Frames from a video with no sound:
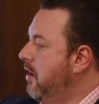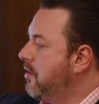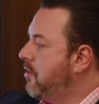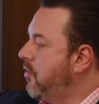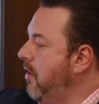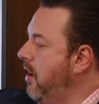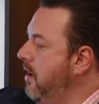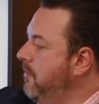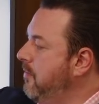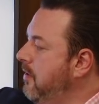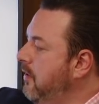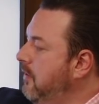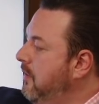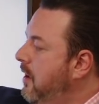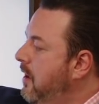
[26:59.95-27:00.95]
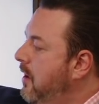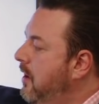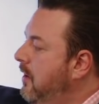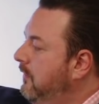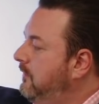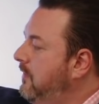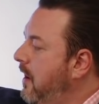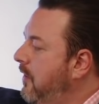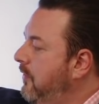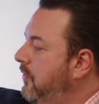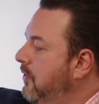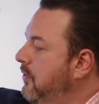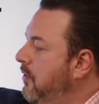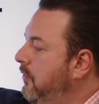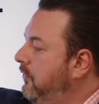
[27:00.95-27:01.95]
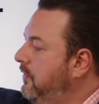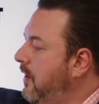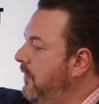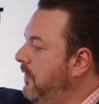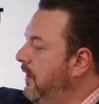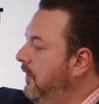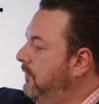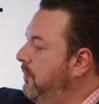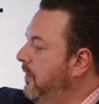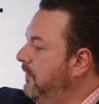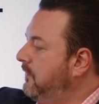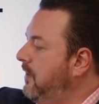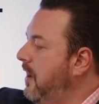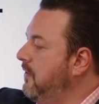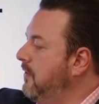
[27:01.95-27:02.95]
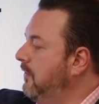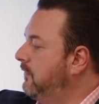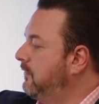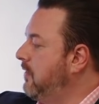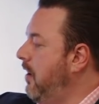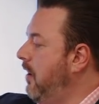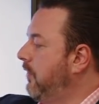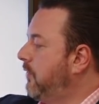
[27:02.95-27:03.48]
Cranbourne, south, north, south, east, west, Sandhurst, Sky,